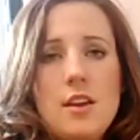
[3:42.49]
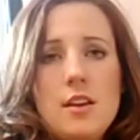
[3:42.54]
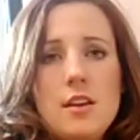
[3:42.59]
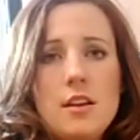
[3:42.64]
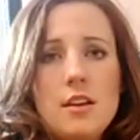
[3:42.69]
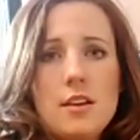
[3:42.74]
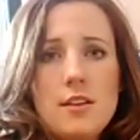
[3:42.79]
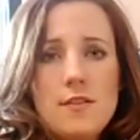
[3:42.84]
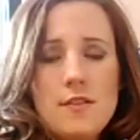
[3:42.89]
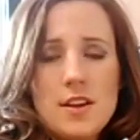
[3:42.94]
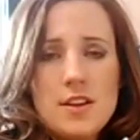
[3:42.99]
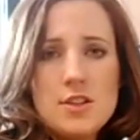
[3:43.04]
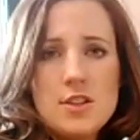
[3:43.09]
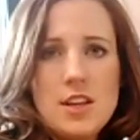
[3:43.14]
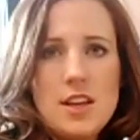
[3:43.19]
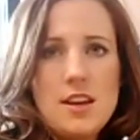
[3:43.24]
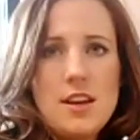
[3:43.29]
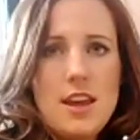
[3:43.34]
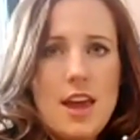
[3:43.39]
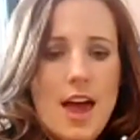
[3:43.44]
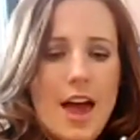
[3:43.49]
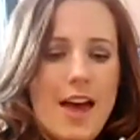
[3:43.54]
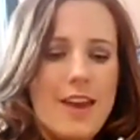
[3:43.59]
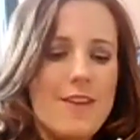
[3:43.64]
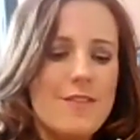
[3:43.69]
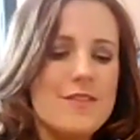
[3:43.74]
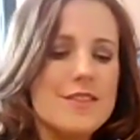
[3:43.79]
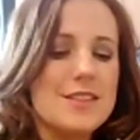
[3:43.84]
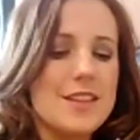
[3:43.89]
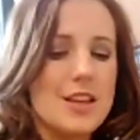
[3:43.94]
Convention, and
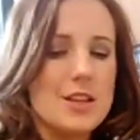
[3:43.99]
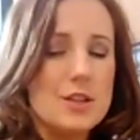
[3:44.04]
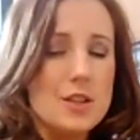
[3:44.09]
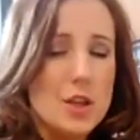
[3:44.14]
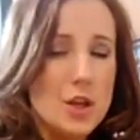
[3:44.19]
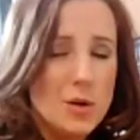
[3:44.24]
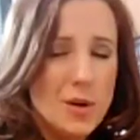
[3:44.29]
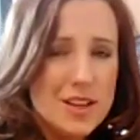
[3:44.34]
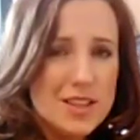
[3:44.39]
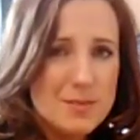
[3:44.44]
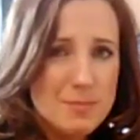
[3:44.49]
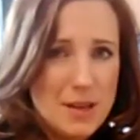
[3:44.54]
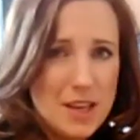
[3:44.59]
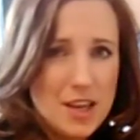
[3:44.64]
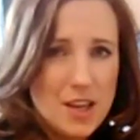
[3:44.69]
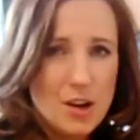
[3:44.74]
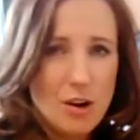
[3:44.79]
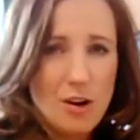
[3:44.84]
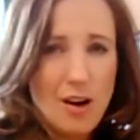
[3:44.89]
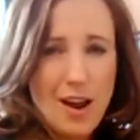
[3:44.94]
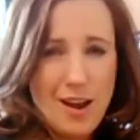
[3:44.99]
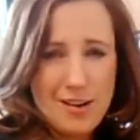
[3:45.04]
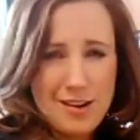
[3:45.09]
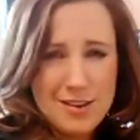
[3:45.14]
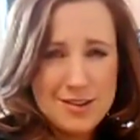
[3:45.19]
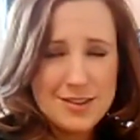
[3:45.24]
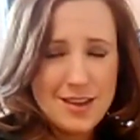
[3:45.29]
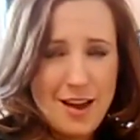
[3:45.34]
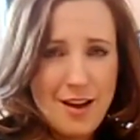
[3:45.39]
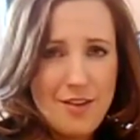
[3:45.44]
if it says USP or
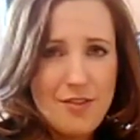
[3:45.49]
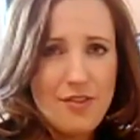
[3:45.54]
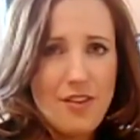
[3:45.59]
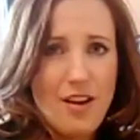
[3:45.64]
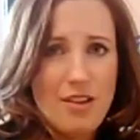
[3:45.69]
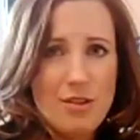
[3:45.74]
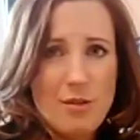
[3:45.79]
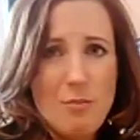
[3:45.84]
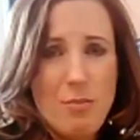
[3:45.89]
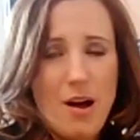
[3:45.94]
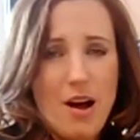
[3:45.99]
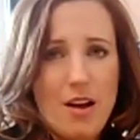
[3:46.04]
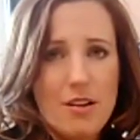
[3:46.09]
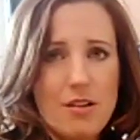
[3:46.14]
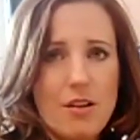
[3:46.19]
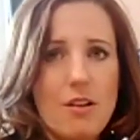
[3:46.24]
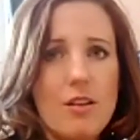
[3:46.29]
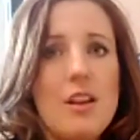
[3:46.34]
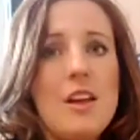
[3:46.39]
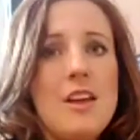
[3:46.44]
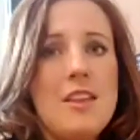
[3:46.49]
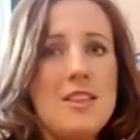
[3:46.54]
NSF on the bottle,